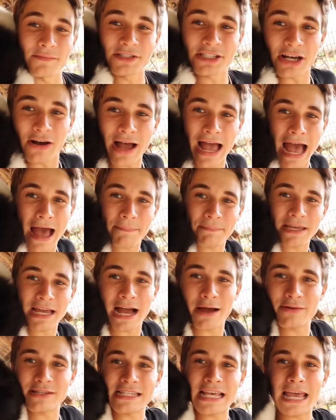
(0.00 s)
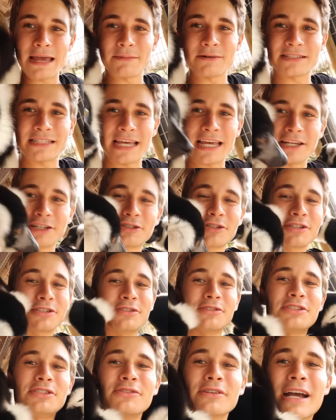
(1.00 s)
I'm so happy I was able to
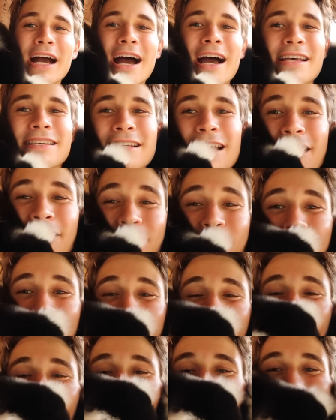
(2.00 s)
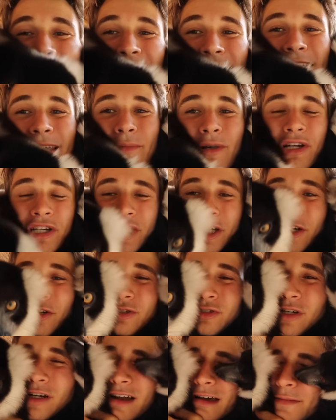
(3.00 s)
introduce you guys to my lemur
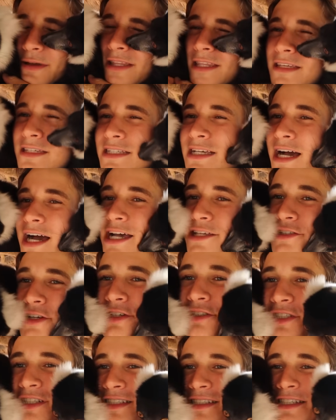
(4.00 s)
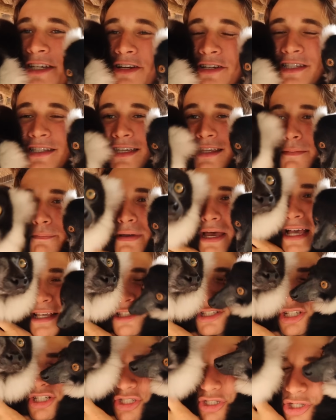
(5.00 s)
children. I mean, these guys are just seriously the
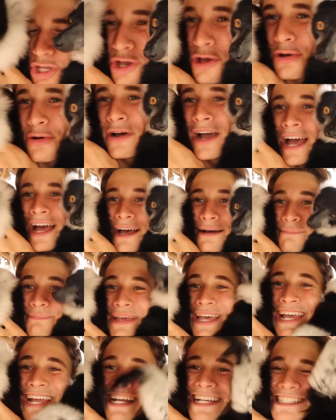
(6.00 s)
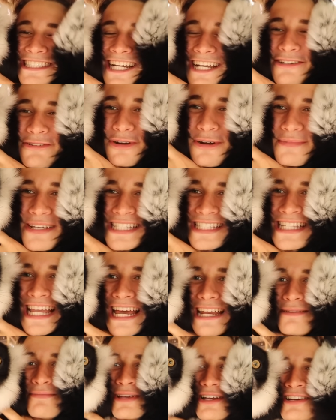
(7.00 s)
best, just two big, ginormous
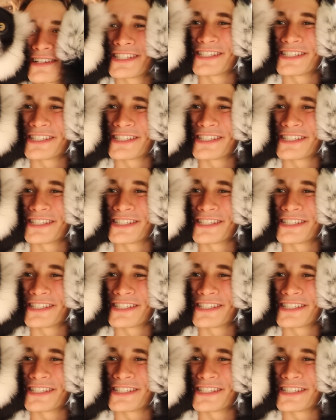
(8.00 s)
teddy bears.